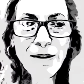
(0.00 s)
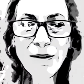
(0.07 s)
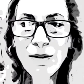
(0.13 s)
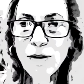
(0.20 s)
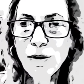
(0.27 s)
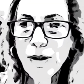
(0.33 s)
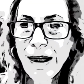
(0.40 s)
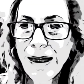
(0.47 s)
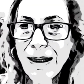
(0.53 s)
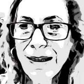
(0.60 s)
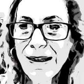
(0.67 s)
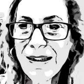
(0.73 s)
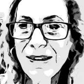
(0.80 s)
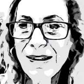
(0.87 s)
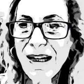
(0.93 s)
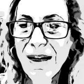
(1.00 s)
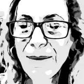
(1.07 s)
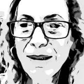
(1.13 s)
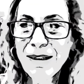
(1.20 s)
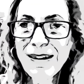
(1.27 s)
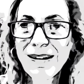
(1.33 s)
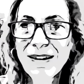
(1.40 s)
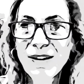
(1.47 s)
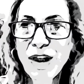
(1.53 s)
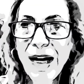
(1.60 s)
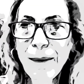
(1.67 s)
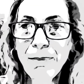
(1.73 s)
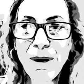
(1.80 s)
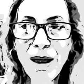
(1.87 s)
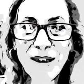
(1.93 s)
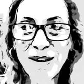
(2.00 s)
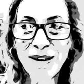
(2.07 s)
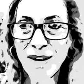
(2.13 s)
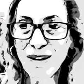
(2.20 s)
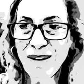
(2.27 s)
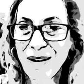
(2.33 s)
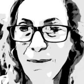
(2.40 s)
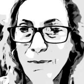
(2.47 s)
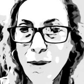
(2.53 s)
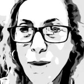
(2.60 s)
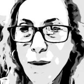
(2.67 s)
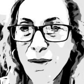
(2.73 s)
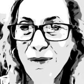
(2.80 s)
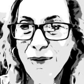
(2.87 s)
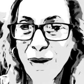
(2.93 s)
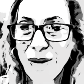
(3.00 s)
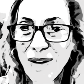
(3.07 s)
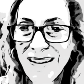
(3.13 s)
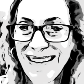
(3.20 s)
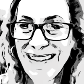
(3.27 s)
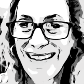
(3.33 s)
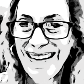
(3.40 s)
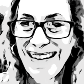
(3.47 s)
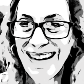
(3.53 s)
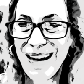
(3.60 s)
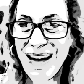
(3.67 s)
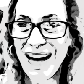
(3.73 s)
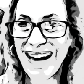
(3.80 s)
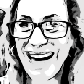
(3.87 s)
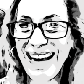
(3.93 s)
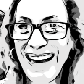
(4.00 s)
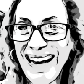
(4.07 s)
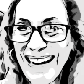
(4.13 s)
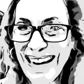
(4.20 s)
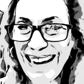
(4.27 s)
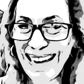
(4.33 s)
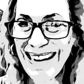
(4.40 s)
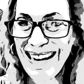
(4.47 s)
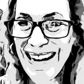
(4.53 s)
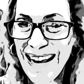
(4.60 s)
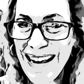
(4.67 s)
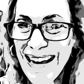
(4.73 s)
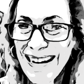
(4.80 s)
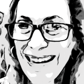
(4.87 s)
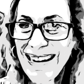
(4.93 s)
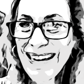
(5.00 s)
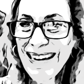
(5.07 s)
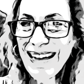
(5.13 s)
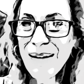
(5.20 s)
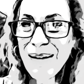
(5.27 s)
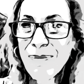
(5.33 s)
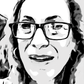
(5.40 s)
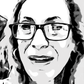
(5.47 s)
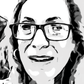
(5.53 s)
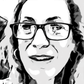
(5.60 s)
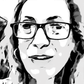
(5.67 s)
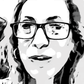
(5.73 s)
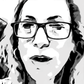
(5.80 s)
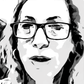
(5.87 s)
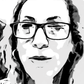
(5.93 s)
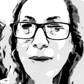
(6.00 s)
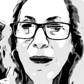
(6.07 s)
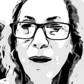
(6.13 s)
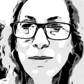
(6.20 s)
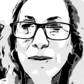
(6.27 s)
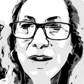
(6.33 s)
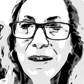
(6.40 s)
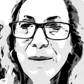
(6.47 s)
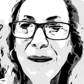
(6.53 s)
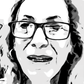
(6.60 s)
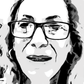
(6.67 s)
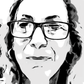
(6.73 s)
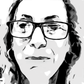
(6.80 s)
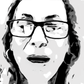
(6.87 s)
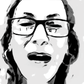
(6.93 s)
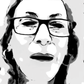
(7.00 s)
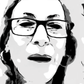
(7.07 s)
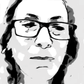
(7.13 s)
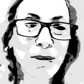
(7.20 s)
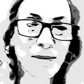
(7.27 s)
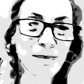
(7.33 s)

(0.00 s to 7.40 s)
you, you're getting nice comments in the chat box here. Beautiful. Uh, the dark grout really made it pop.